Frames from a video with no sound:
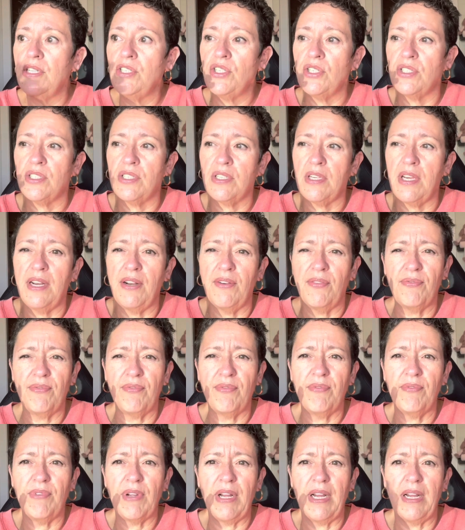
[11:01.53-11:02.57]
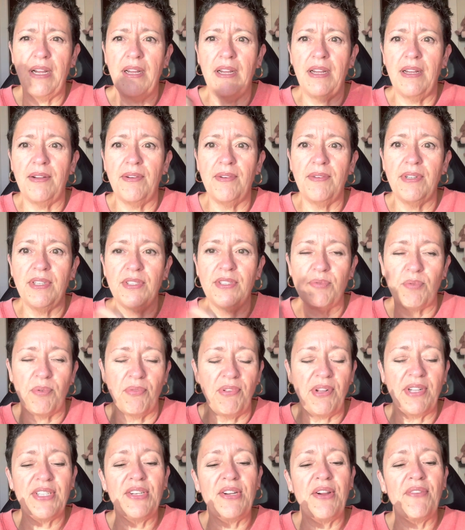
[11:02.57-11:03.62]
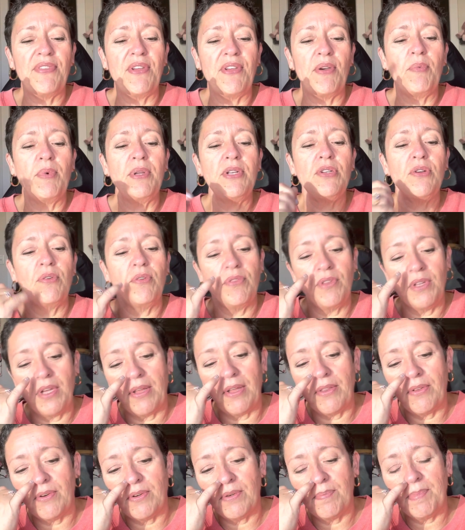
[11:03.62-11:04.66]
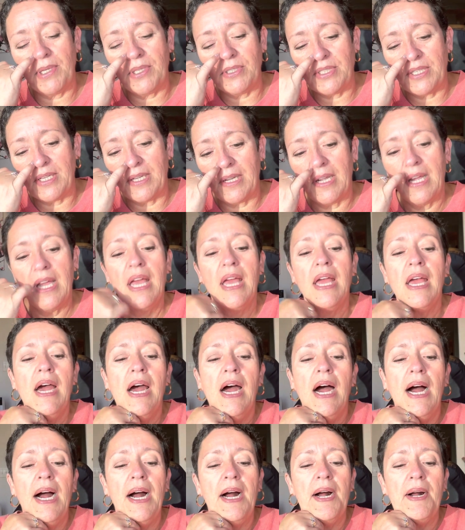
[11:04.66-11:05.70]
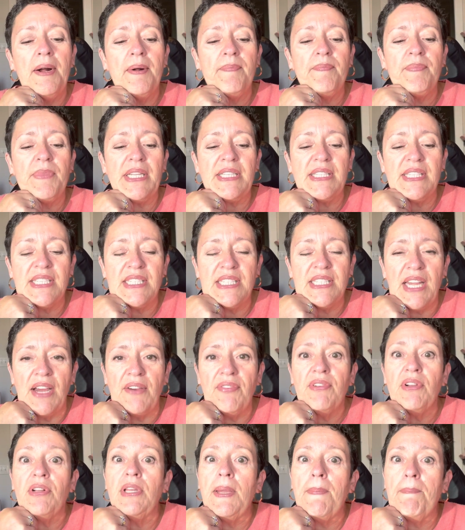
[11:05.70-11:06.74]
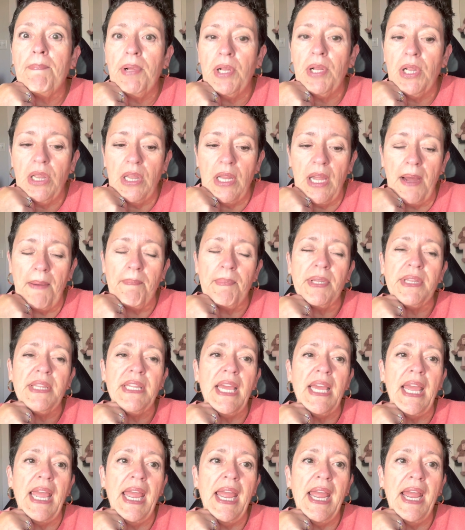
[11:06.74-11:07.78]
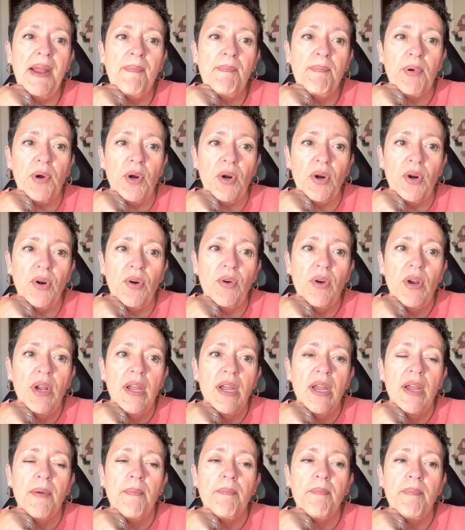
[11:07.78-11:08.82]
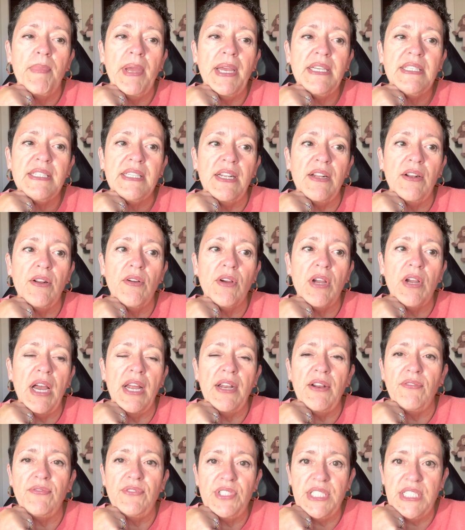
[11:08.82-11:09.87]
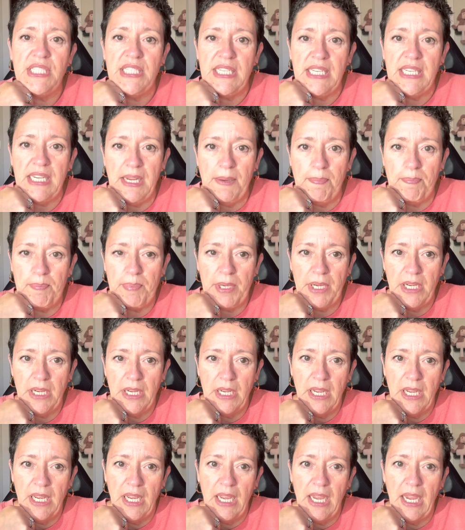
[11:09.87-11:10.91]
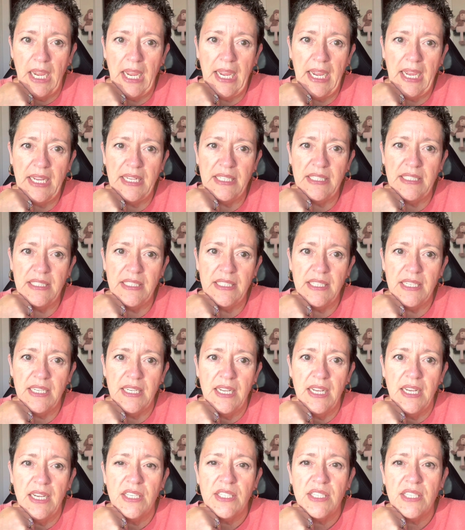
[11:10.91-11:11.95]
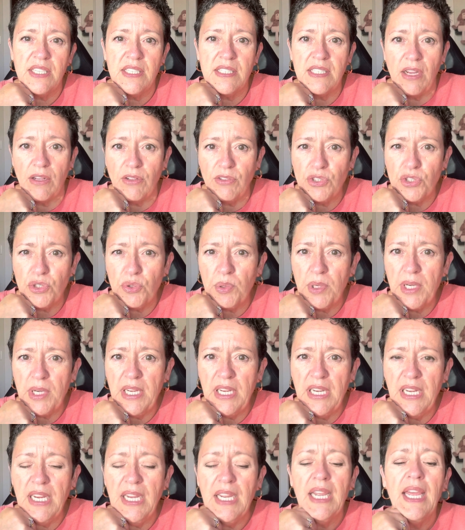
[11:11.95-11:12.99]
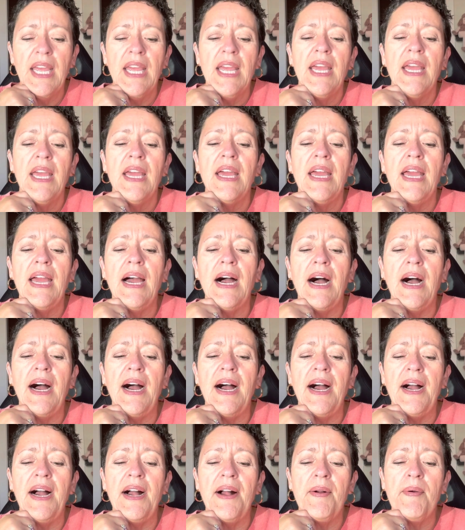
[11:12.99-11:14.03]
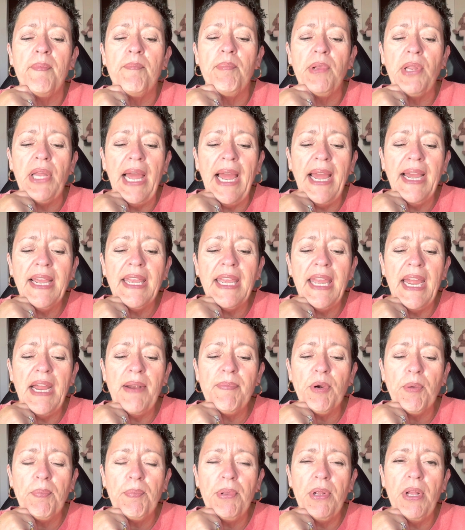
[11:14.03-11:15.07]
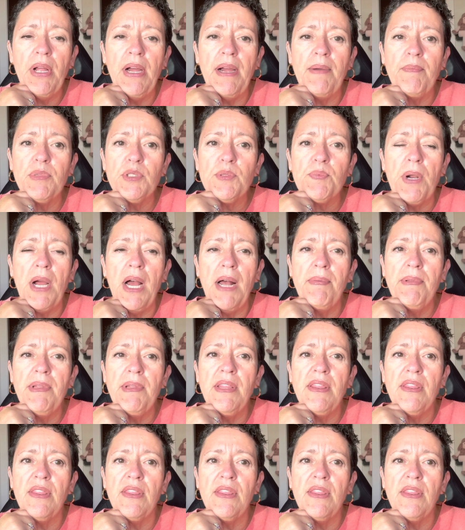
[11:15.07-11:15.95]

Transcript: just kind of is reflecting off that window in the other building. It's definitely plum, but the amber makes it kind of deep and sultry. Black Amber Plum was probably,